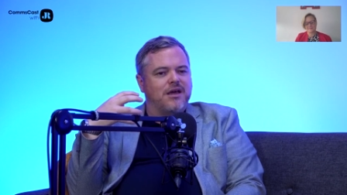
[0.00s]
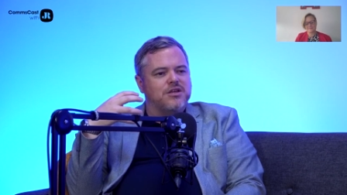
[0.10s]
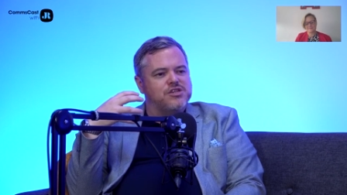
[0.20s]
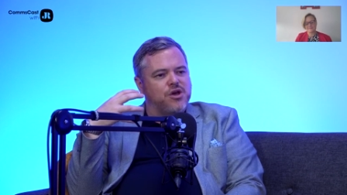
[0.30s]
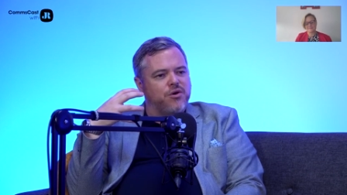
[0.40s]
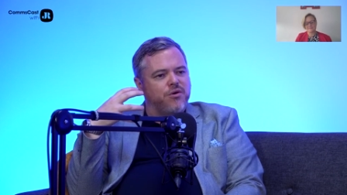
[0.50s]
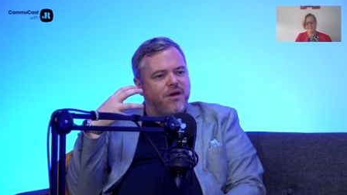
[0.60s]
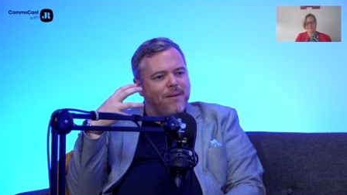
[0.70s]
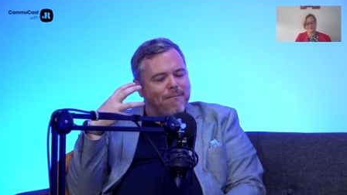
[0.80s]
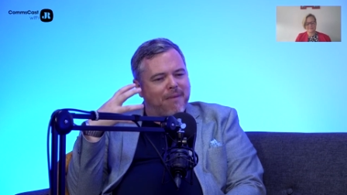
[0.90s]
so
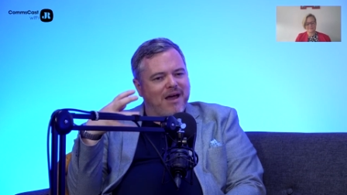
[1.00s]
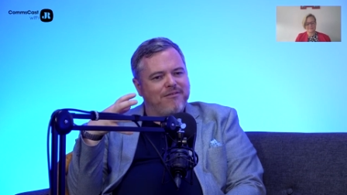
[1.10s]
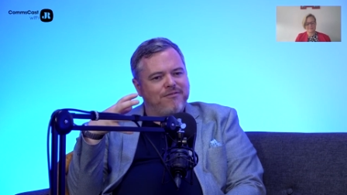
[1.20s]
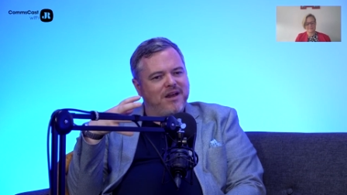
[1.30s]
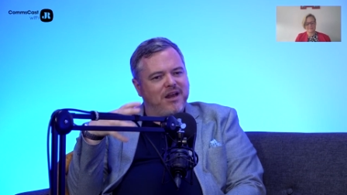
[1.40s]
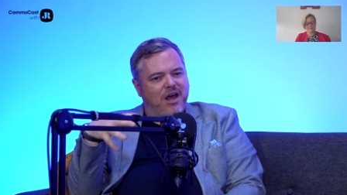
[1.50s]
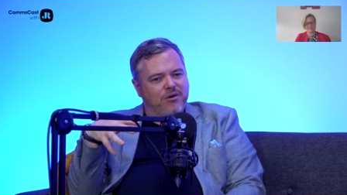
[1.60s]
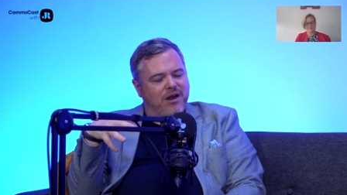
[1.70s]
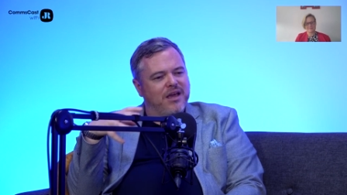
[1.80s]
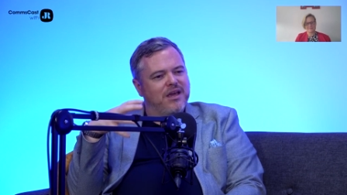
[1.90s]
it might feel
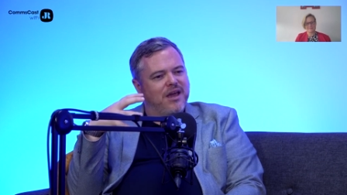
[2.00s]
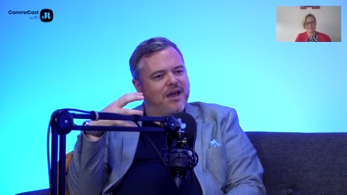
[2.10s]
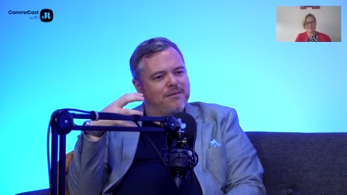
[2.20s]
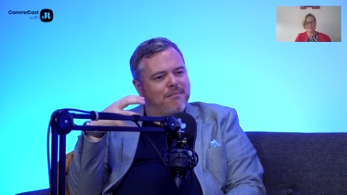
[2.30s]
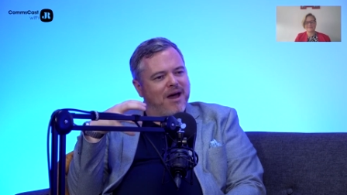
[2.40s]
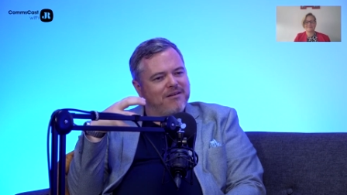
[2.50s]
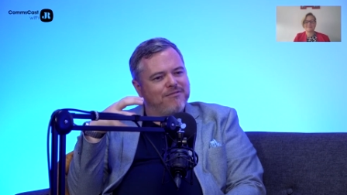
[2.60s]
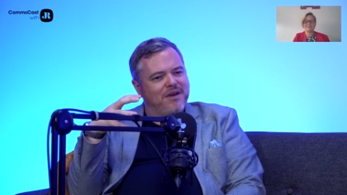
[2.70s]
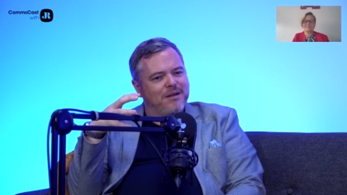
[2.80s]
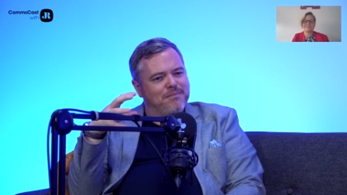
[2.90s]
lonely, it might
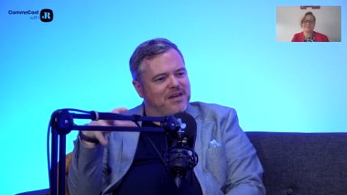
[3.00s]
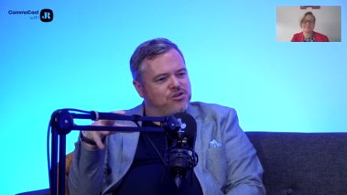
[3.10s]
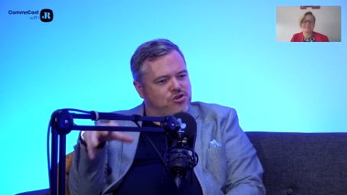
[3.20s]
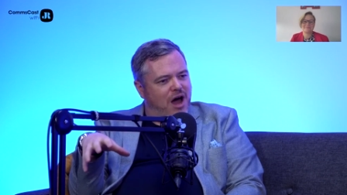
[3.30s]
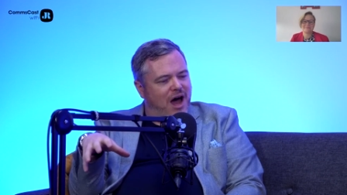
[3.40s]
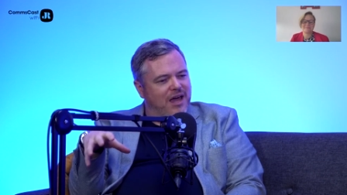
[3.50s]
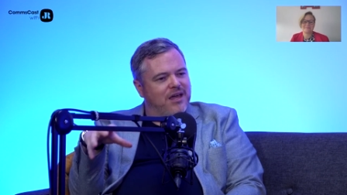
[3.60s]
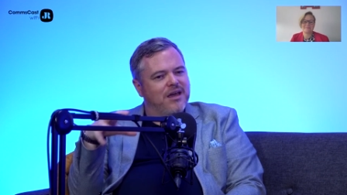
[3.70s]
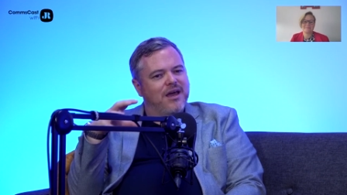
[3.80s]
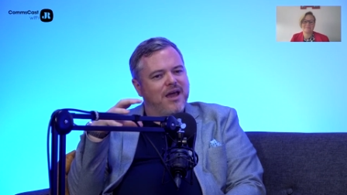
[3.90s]
feel a bit dry,
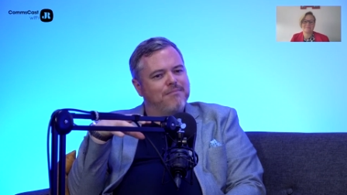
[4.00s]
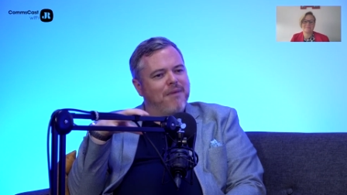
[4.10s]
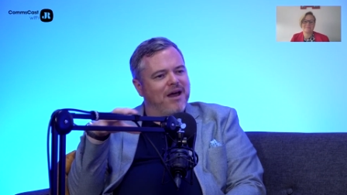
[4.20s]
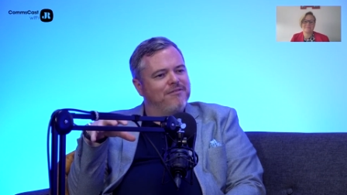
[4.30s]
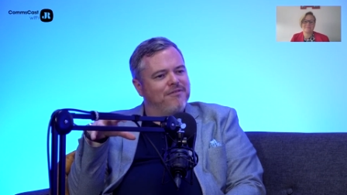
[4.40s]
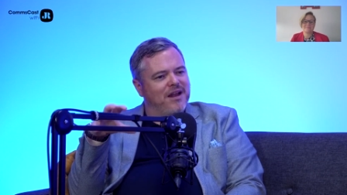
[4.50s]
it might feel